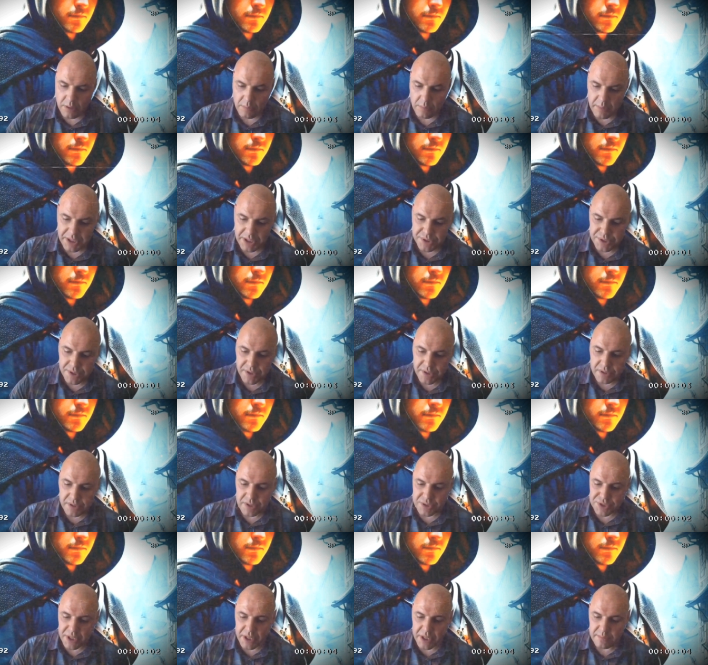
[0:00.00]
he
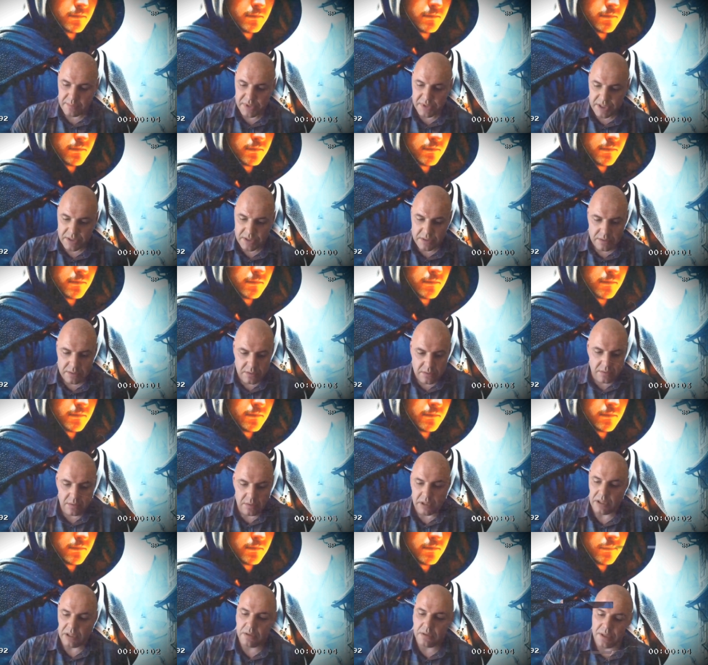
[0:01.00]
mentions James,
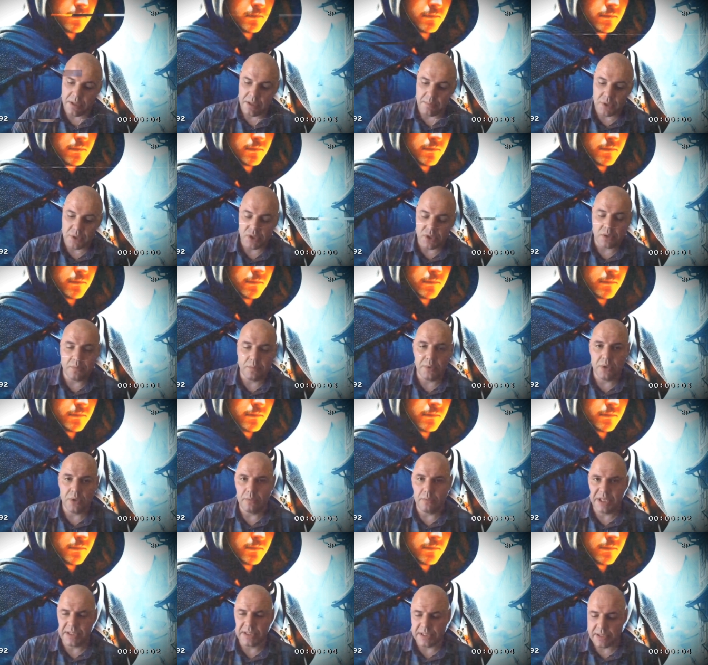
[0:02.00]
uh, the Apostle
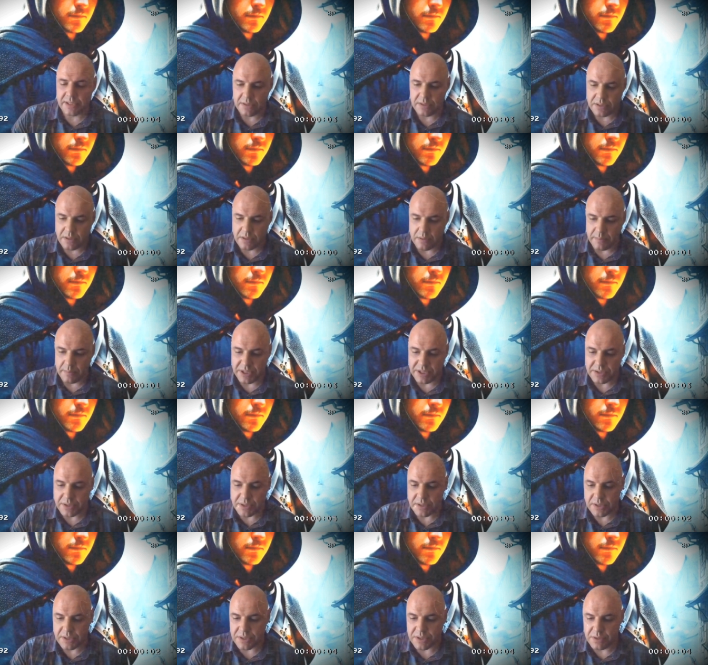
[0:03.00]
Paul mentions,
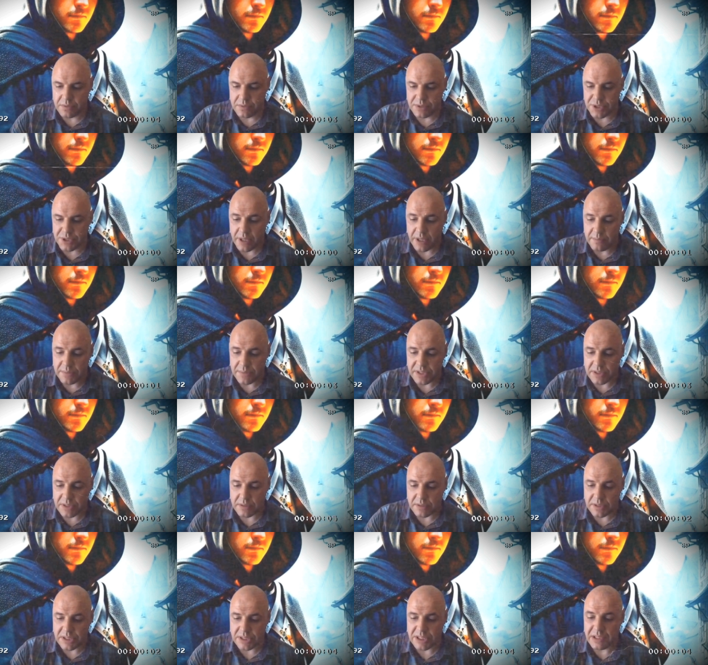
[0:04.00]
mentions
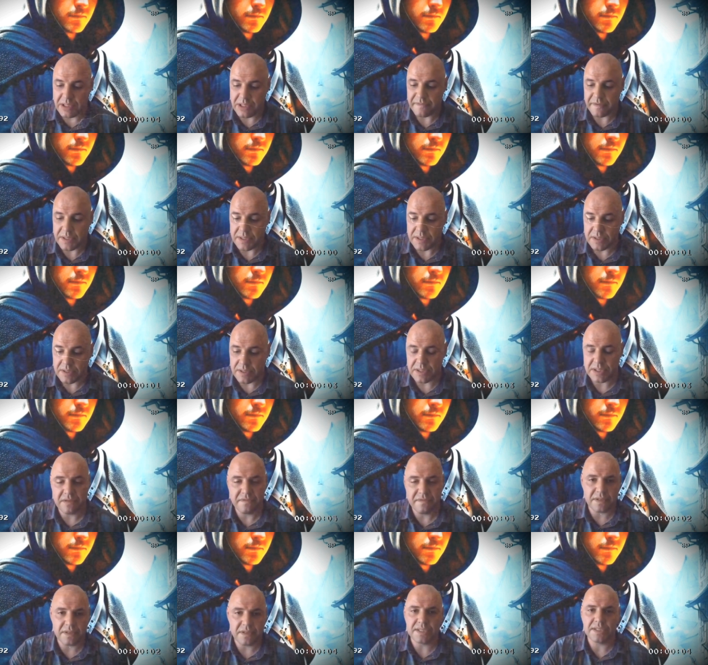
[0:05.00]
James, Cephas.
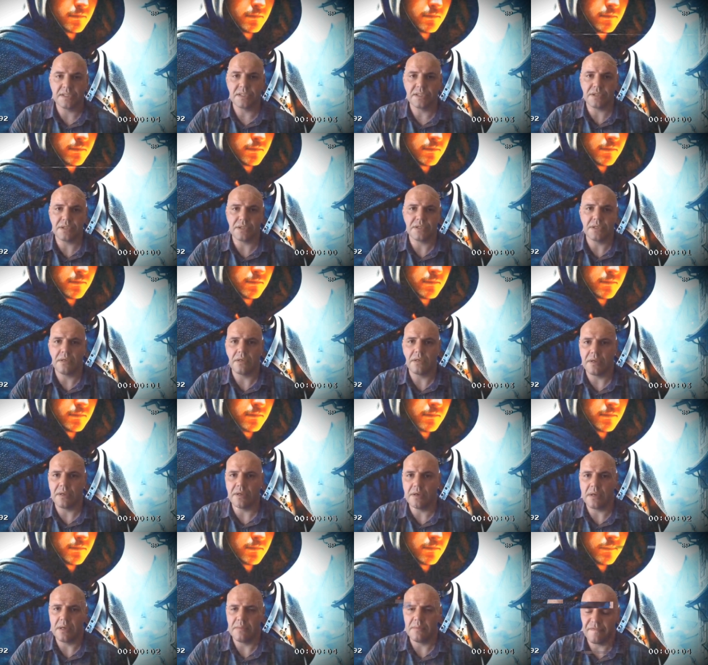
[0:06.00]
Cephas is just
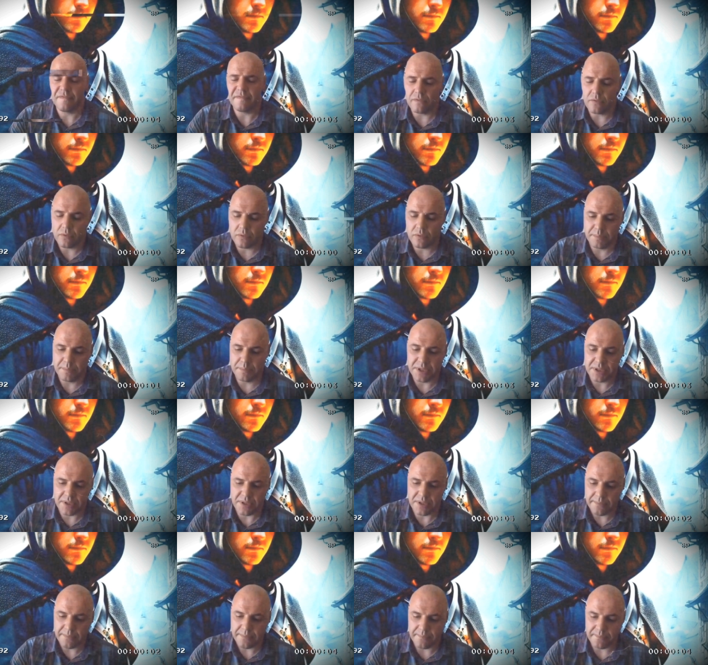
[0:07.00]
another name for
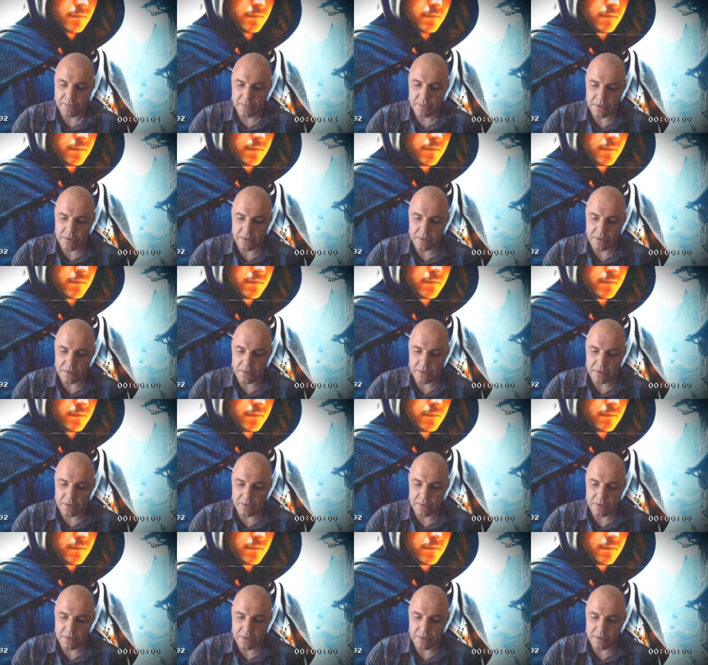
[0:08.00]
Peter.